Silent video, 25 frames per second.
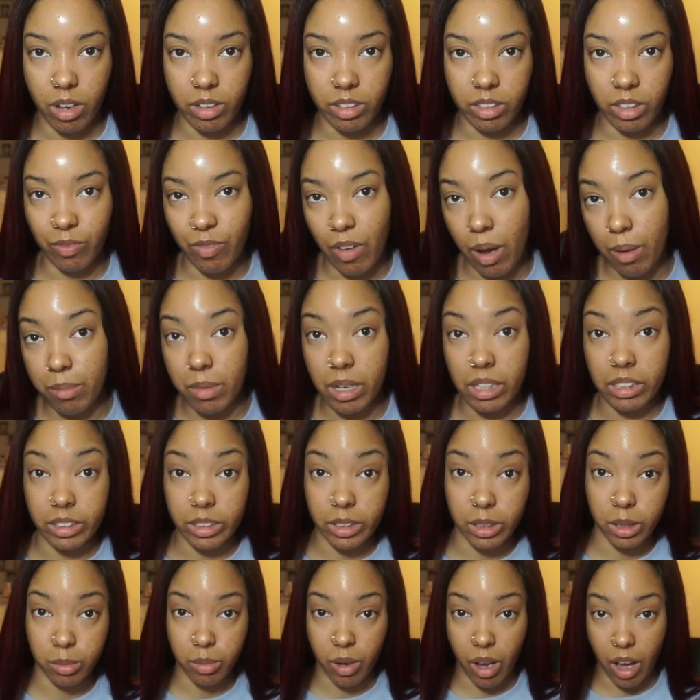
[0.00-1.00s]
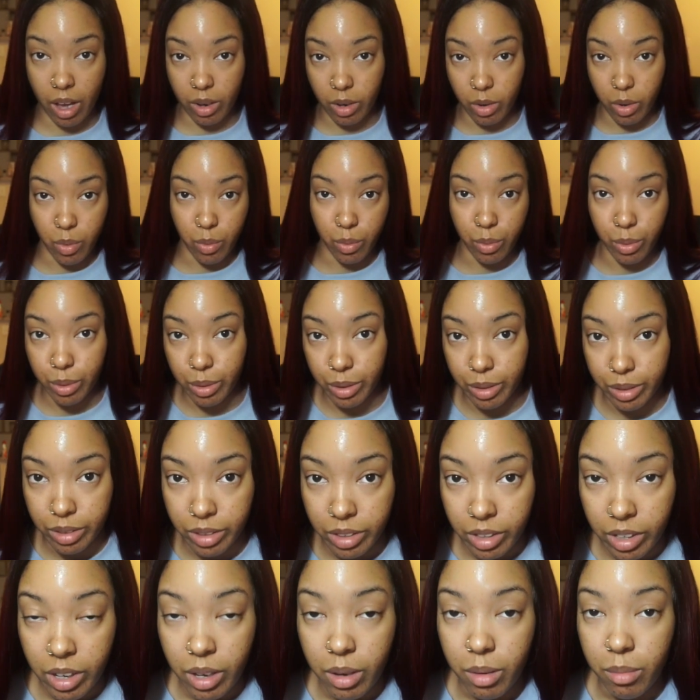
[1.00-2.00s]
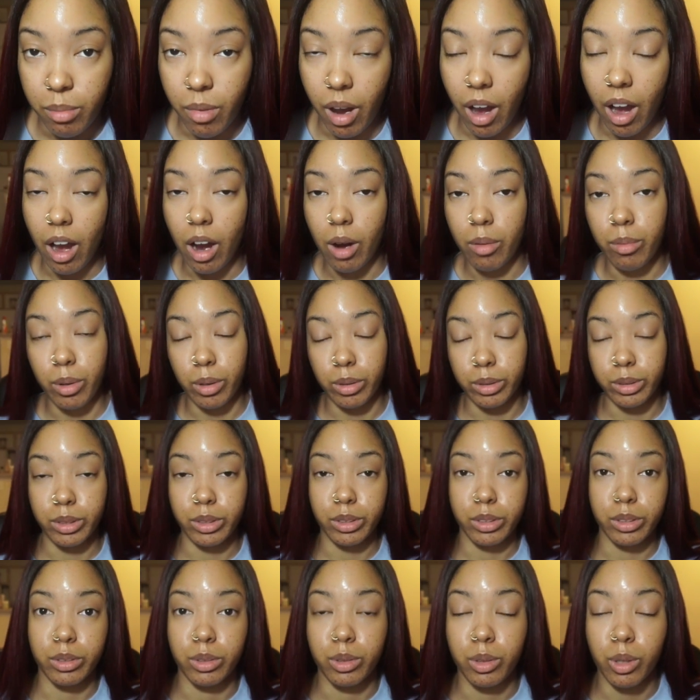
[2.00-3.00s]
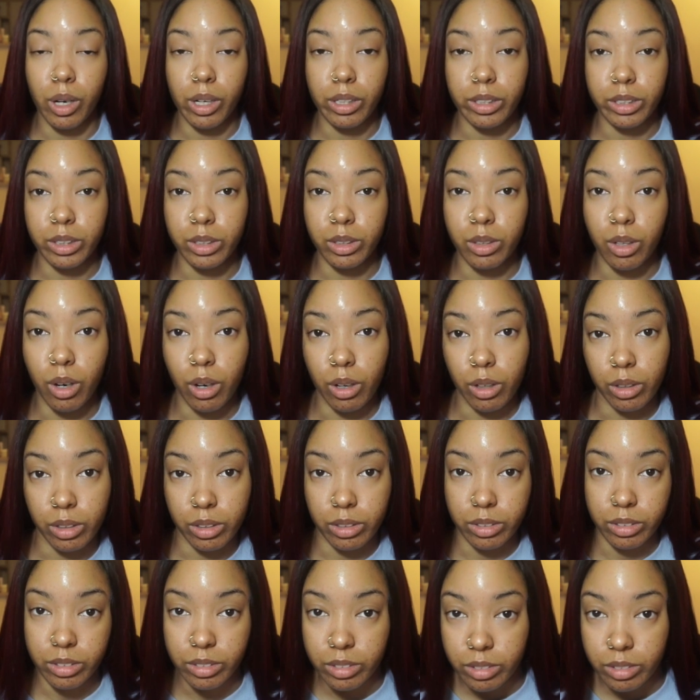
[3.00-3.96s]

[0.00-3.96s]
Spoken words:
like, if I mess up, I don't want my eyebrows looking crazy dark.